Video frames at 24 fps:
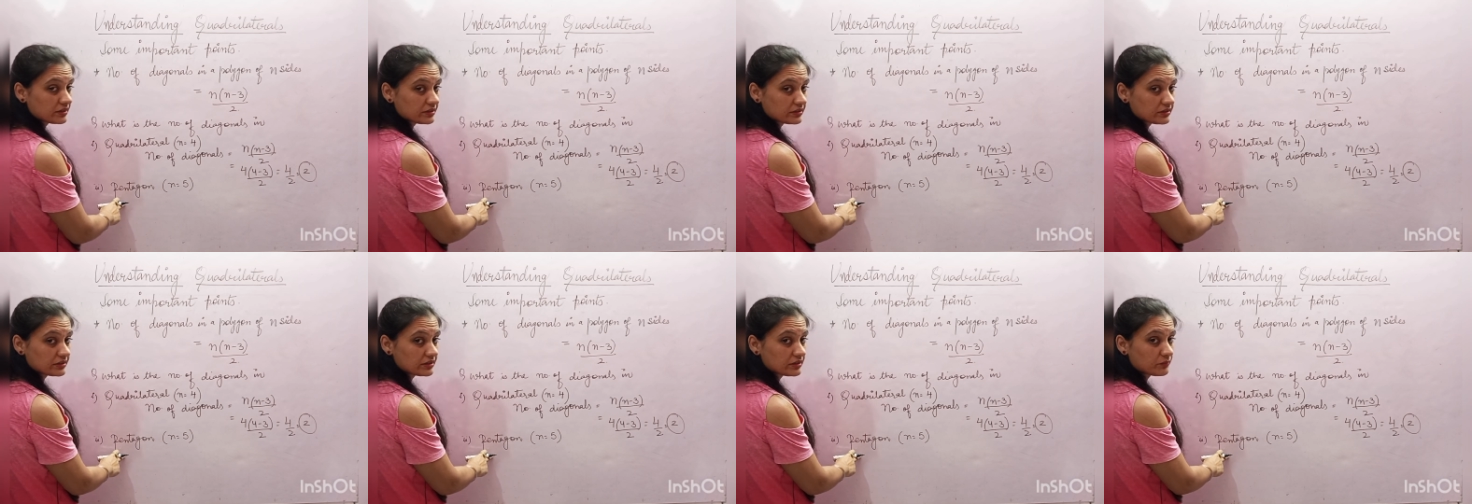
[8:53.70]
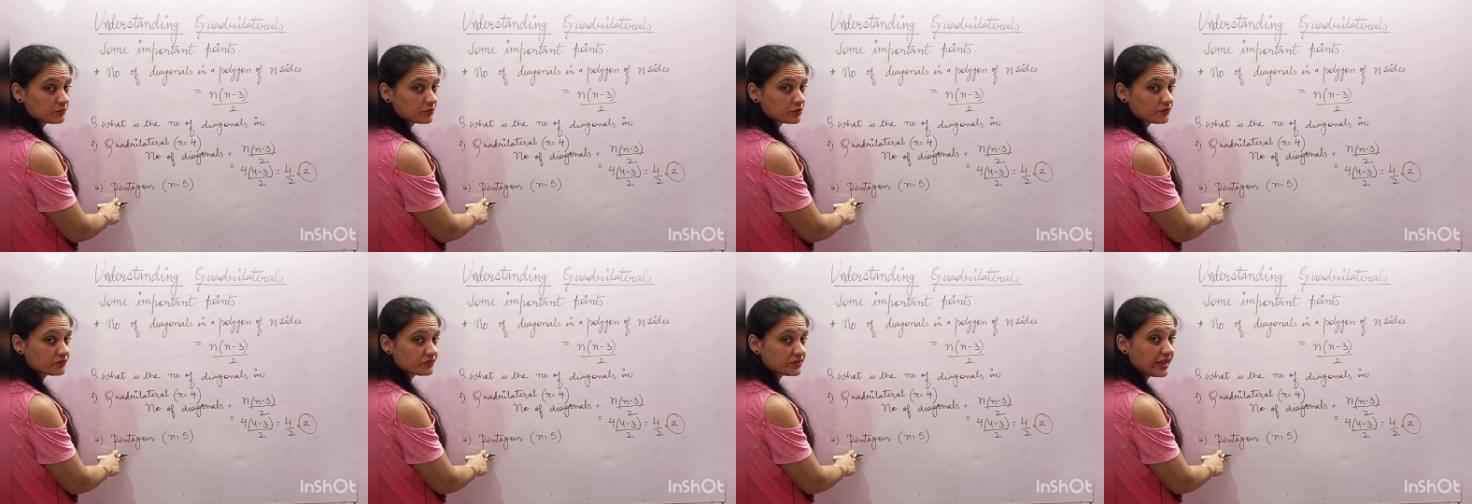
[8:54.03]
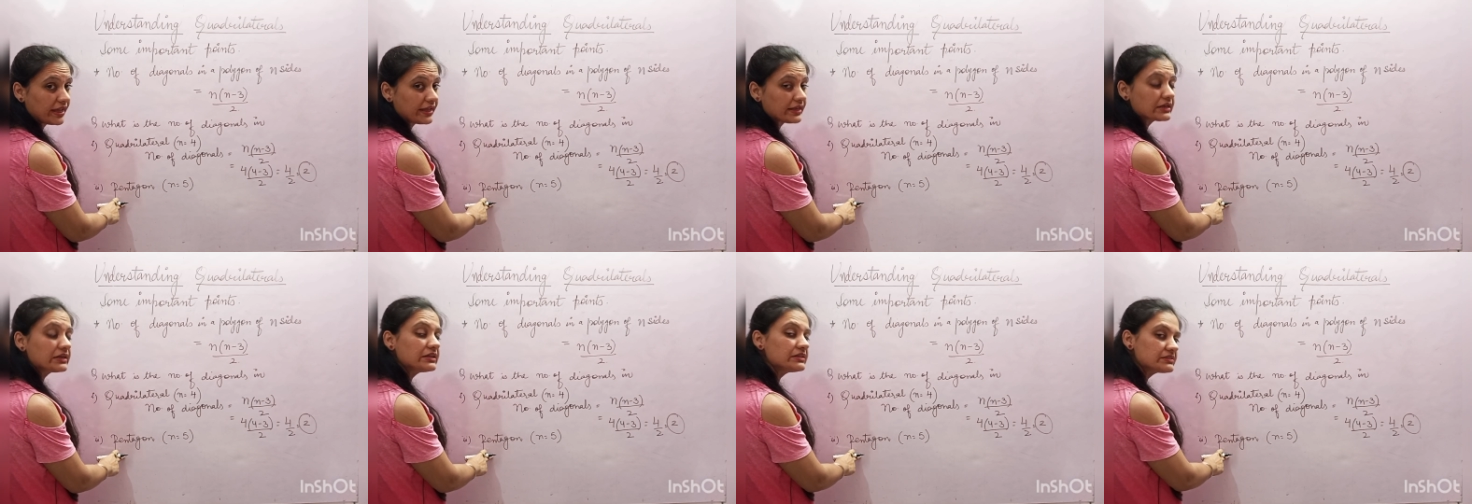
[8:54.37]
the number of
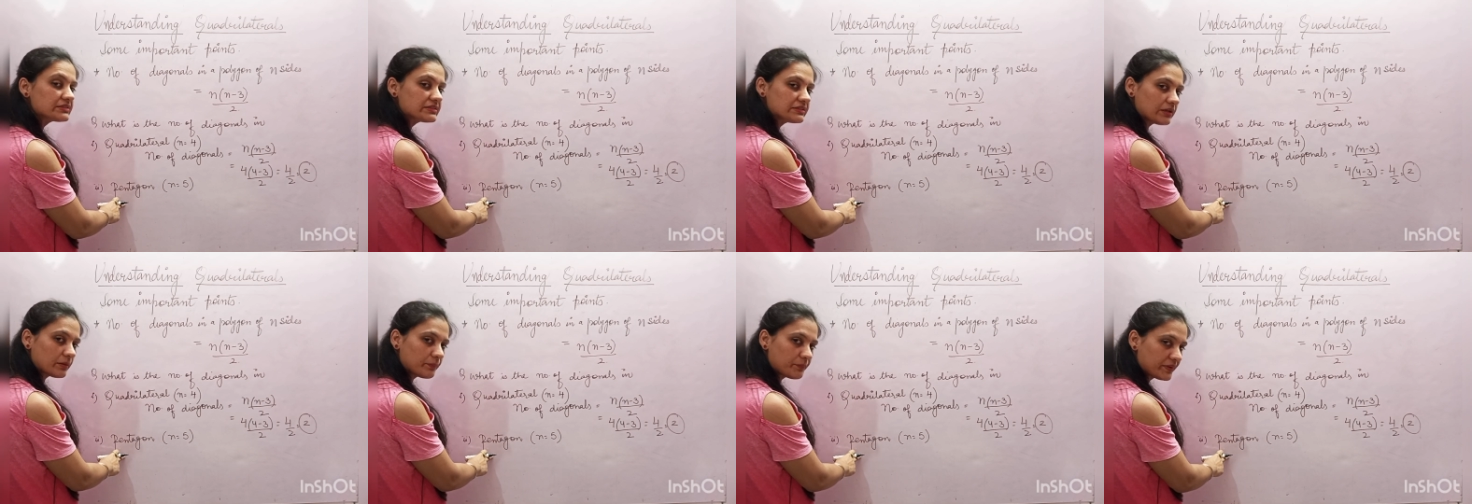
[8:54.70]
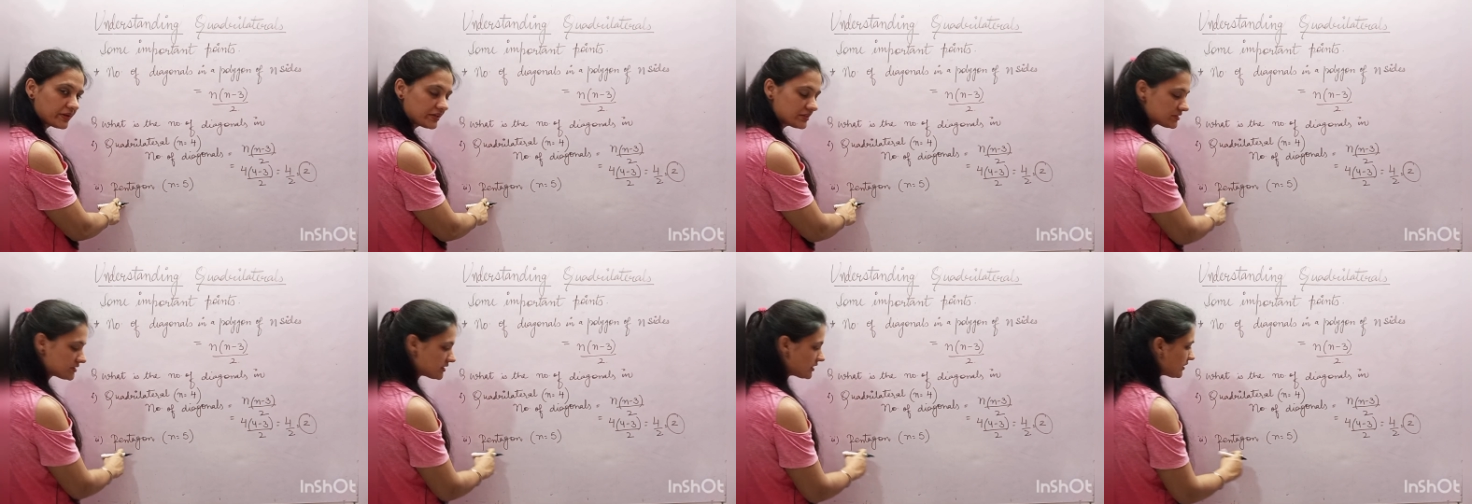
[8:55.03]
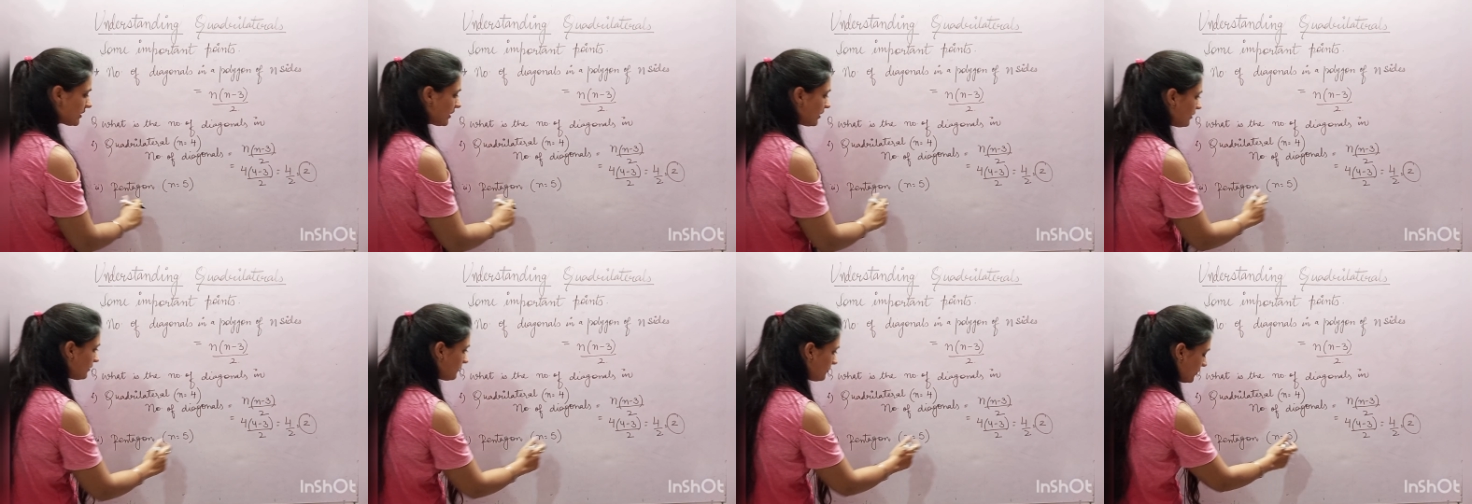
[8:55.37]
diagonals in a
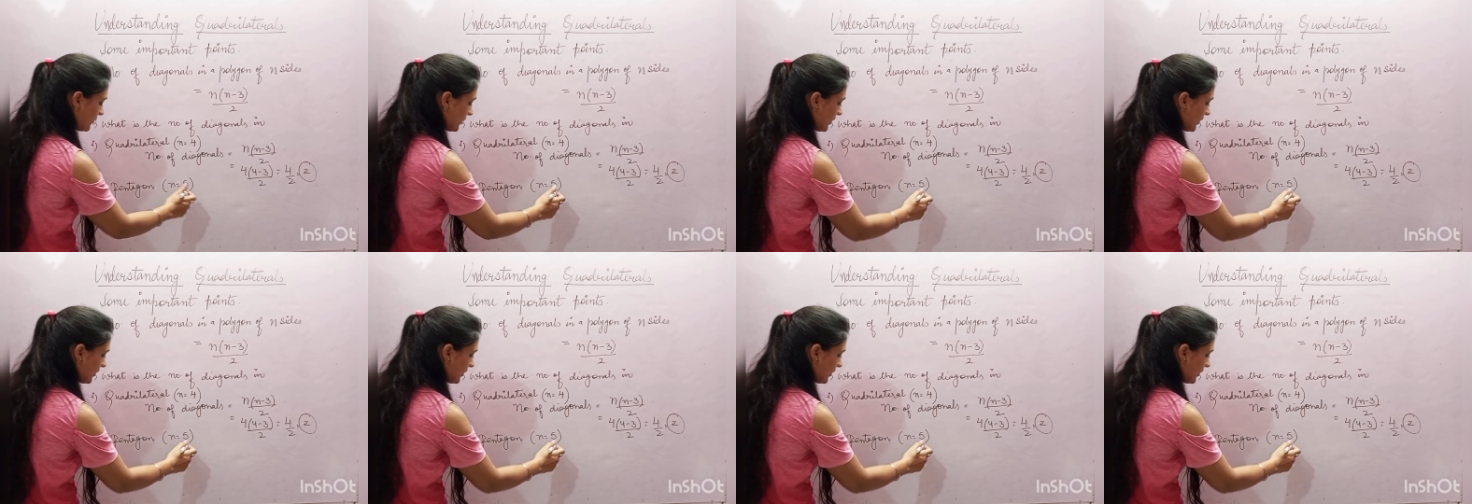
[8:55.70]
pentagon?